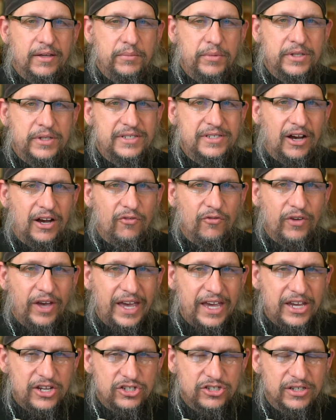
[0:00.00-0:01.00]
But
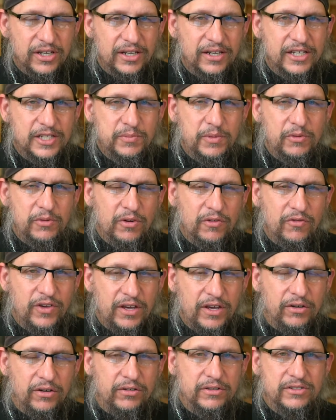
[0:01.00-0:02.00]
salvation has been
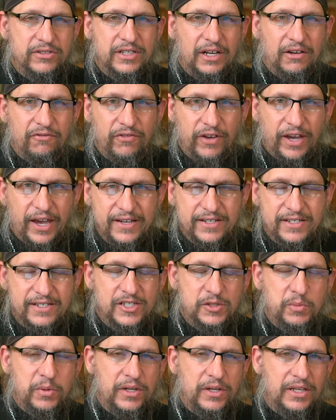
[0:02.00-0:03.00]
revealed. Salvation
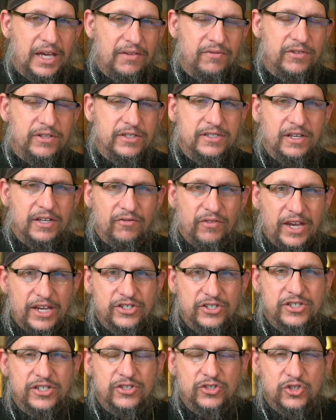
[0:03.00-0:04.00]
has been given.
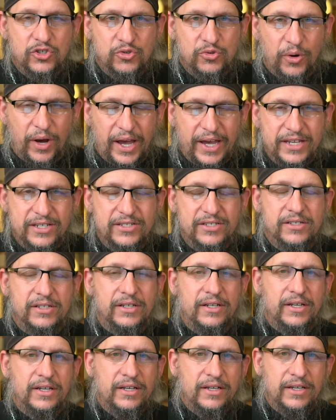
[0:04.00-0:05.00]
Salvation is Christ,
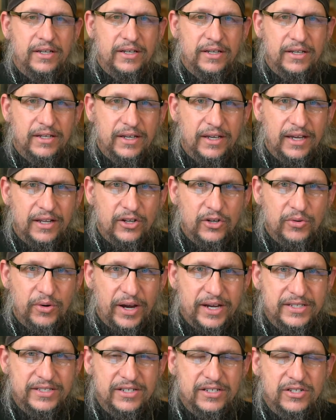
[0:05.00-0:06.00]
and
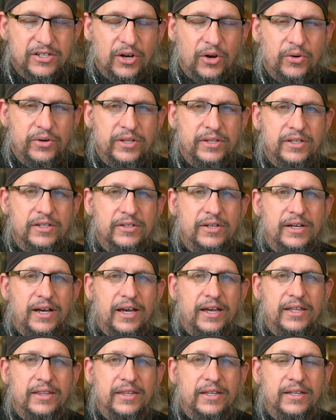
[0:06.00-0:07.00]
Christ is known in the
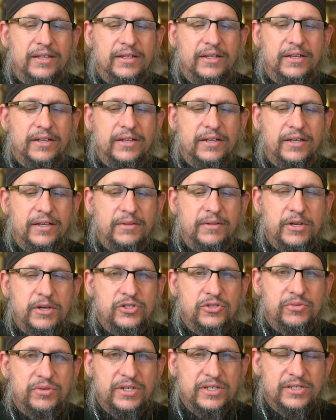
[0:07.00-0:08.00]
in the
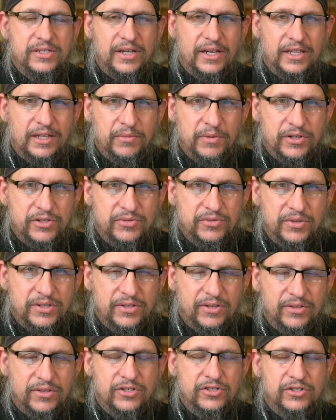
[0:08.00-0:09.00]
mysteries, and the mysteries
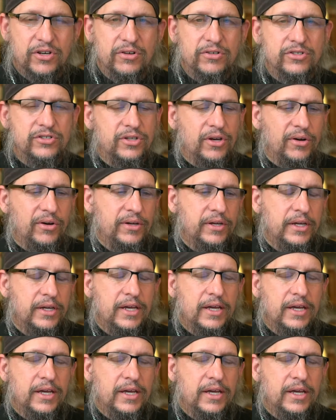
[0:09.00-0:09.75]
are the church. So,